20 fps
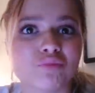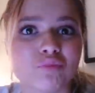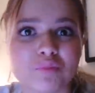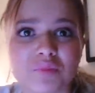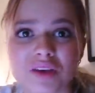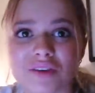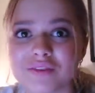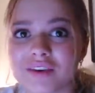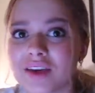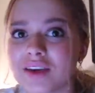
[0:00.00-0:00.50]

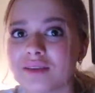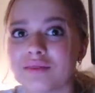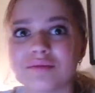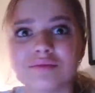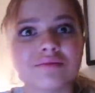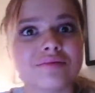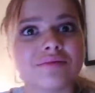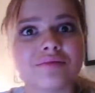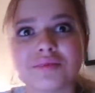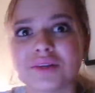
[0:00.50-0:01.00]
Pivot
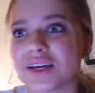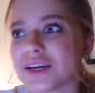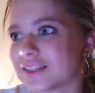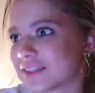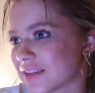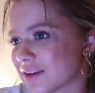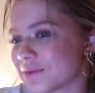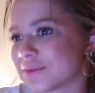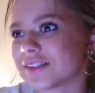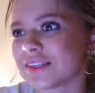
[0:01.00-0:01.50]
because
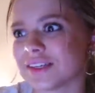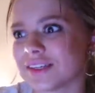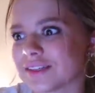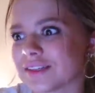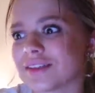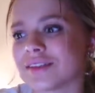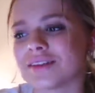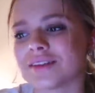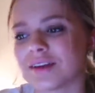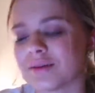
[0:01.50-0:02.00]
I was lazy
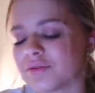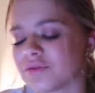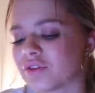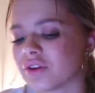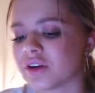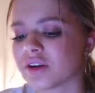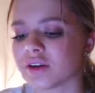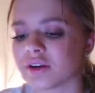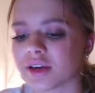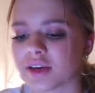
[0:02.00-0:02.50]
the day
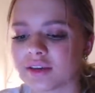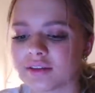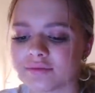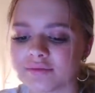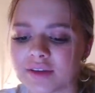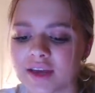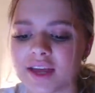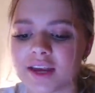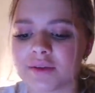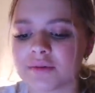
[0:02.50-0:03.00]
before? Okay.
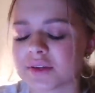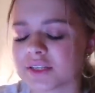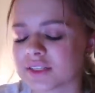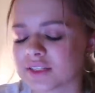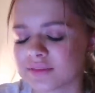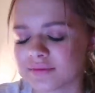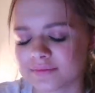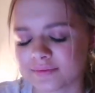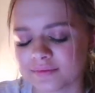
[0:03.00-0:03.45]
Anyways.